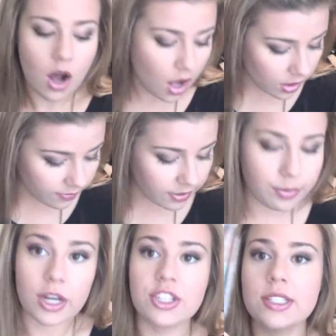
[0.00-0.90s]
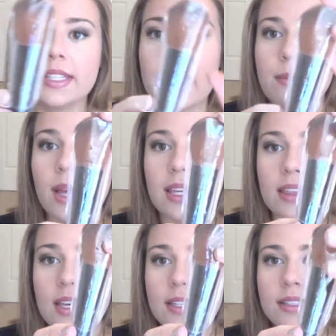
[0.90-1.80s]
All of the brushes came like
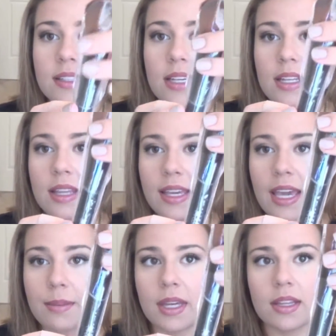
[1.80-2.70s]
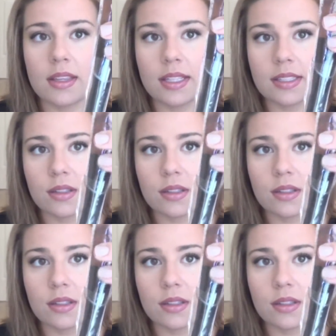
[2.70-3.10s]
this. They came in this